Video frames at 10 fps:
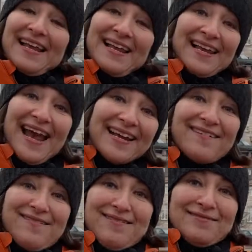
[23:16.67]

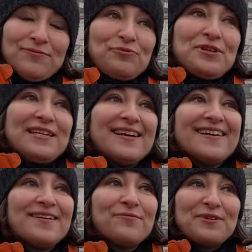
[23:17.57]
Later on,
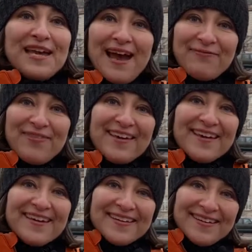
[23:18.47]
we have
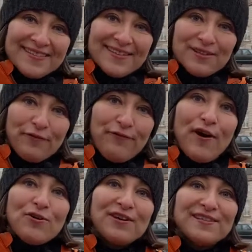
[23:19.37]
the
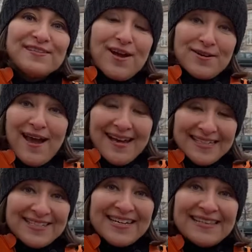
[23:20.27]
focus on
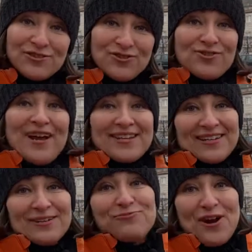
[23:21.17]
hygiene, that you should
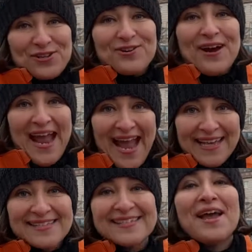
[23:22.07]
actually wash your
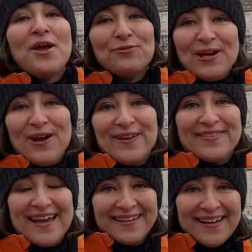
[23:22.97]
hands. We heard
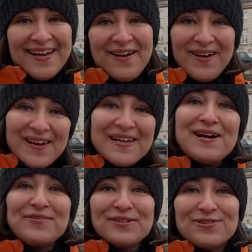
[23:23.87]
that earlier
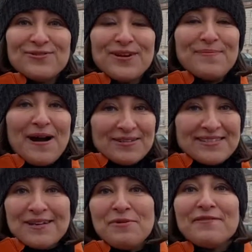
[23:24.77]
on the tour about
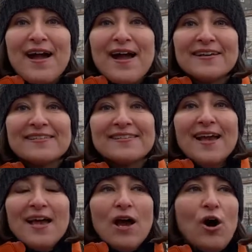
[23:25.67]
Semmelweis,
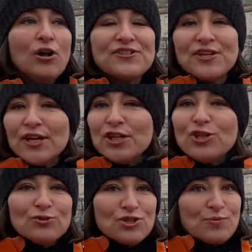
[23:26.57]
also a
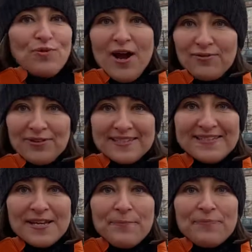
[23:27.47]
huge progress.